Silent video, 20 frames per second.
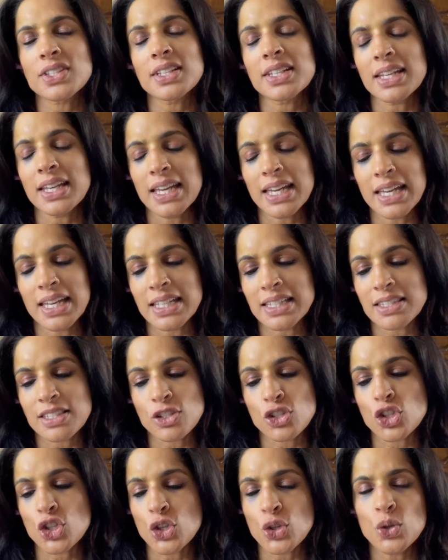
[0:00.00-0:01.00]
it's
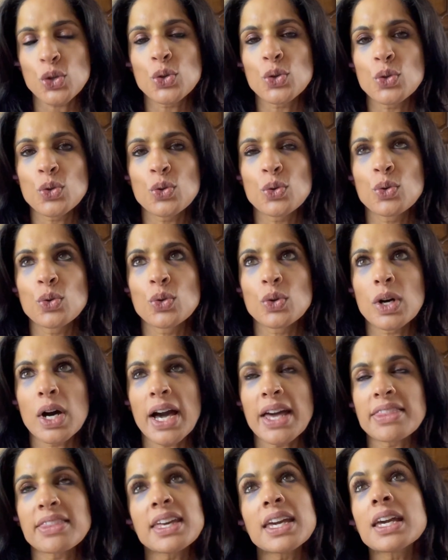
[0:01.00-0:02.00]
too,
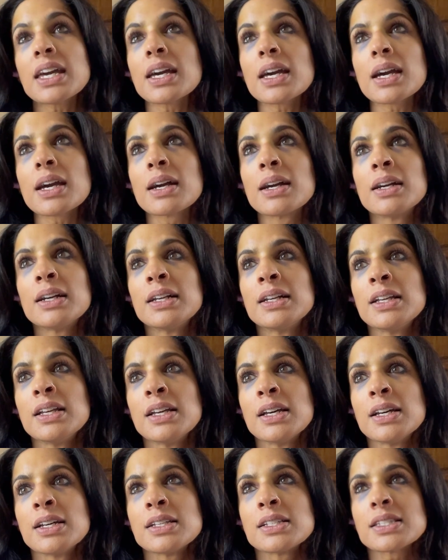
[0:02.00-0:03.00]
I think
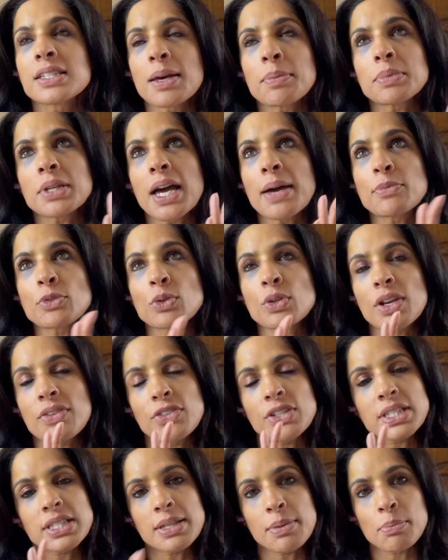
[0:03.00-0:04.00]
sometimes when you have
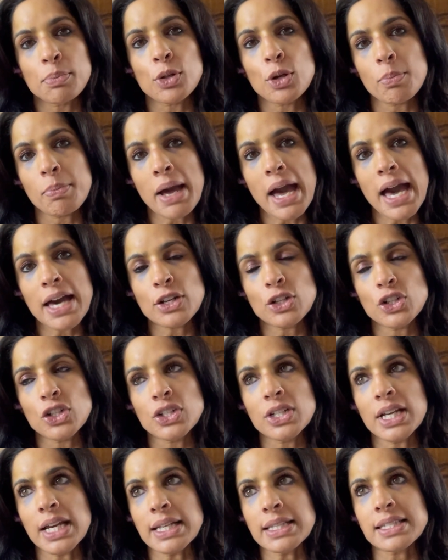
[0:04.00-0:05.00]
a simpler
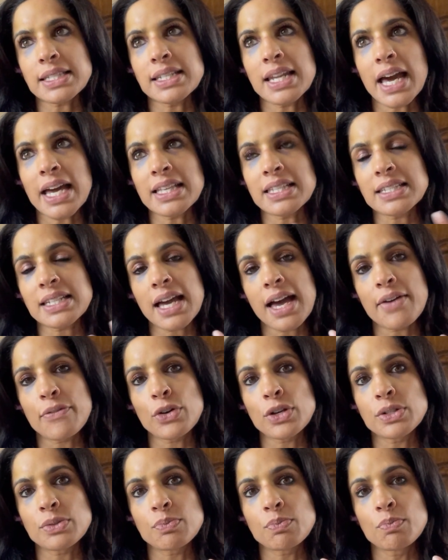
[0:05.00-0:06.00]
pattern, it's nice to have
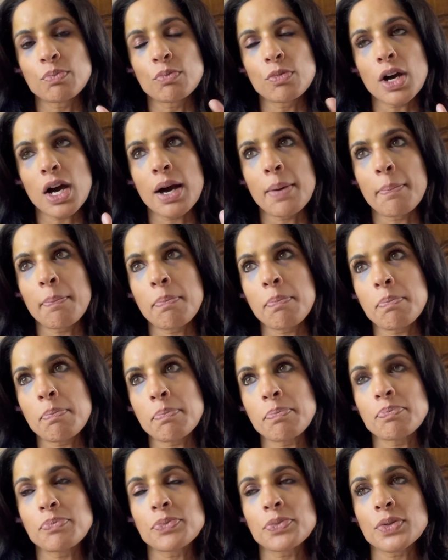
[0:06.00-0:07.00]
an
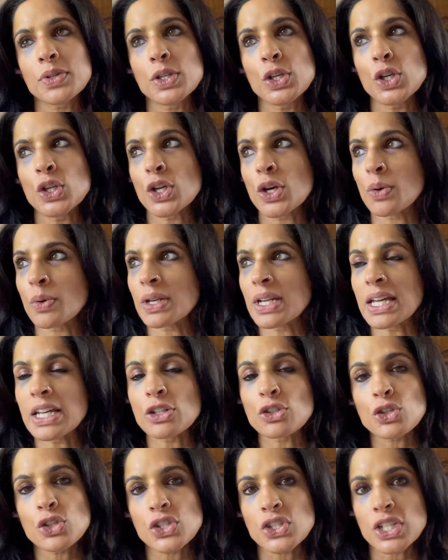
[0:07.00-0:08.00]

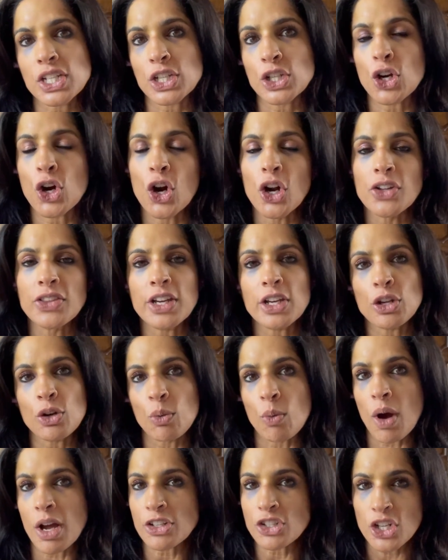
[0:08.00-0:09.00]
interesting yarn that you're
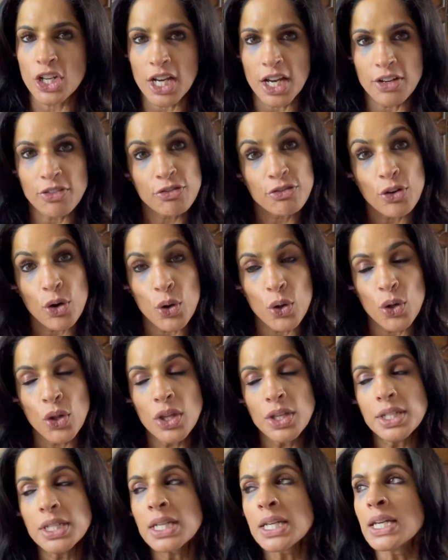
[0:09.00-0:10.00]
watching
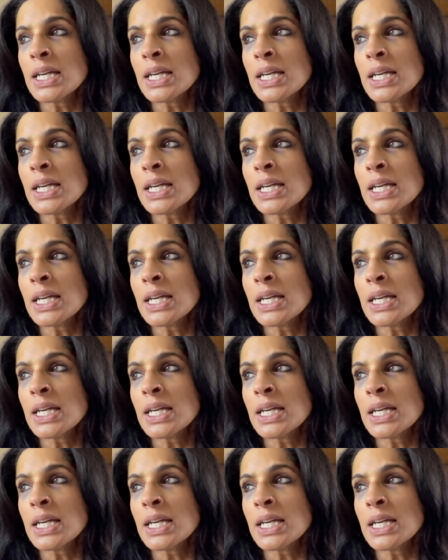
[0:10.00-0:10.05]
unfold.